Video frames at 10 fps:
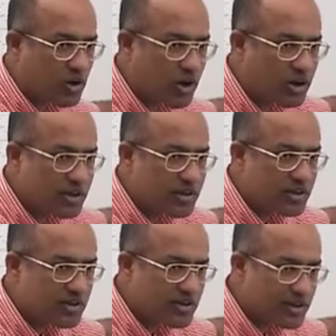is called
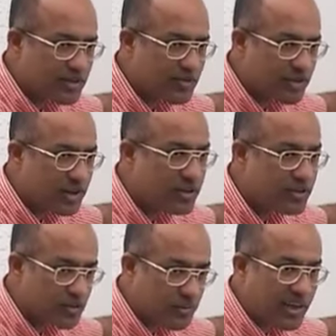CSF filled
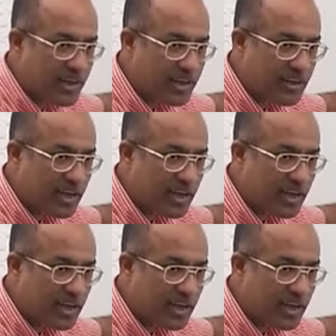spinal